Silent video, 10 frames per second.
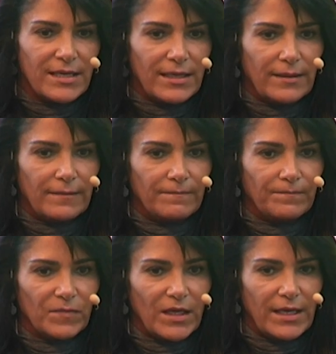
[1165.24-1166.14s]

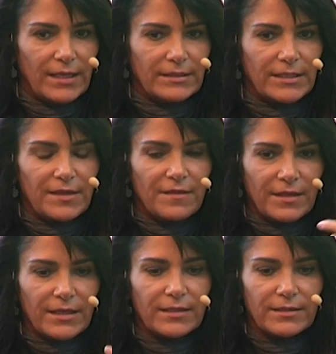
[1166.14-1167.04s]
And they
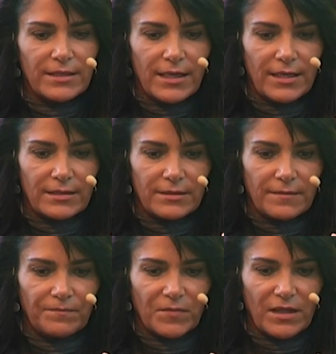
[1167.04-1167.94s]
think that
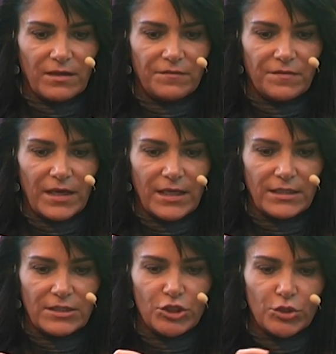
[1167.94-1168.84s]
if they
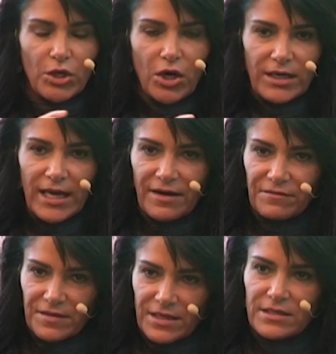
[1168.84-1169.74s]
do not
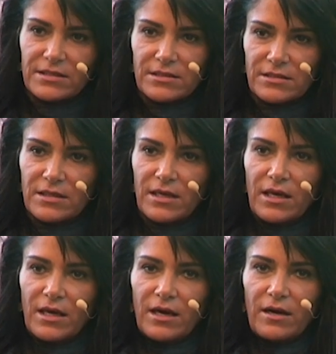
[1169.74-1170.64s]
have this
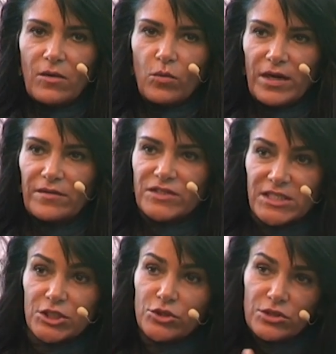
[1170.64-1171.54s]
way of
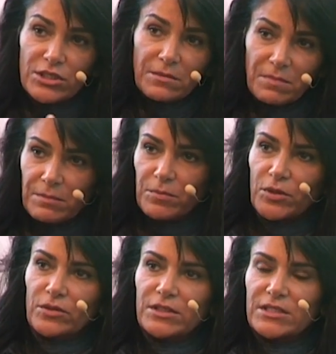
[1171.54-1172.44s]
seducing
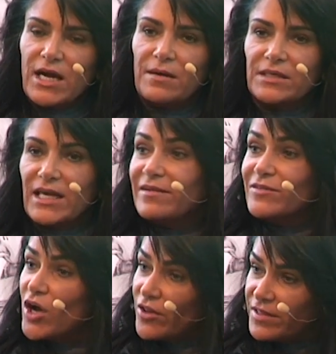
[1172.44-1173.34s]
people all the time, they have
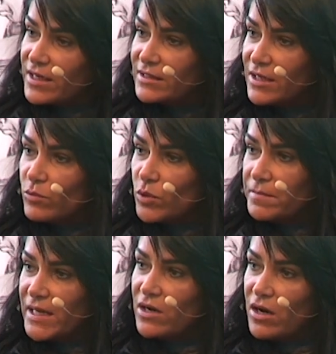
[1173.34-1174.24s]
nothing, they
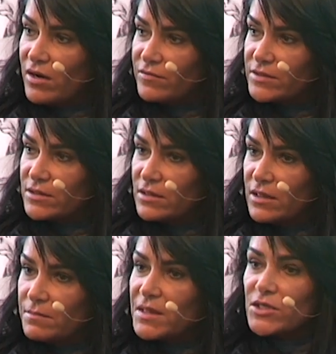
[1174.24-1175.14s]
won't be loved.
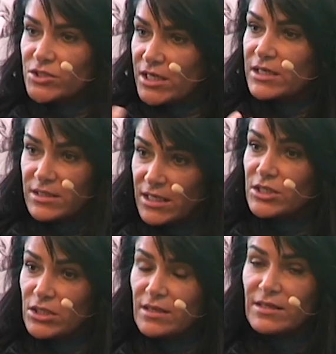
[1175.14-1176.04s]
Because
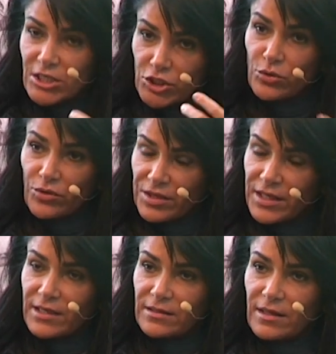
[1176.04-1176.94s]
they do
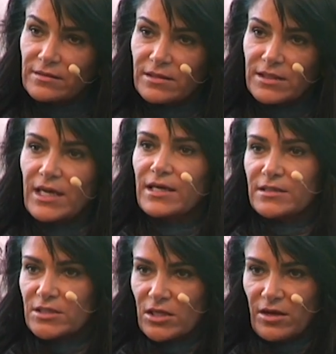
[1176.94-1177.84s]
think that their
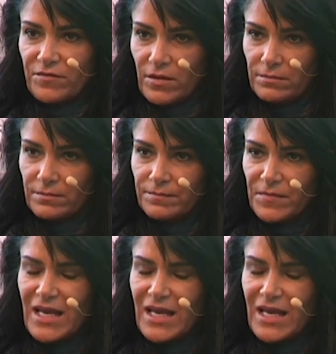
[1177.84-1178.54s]
clients love them.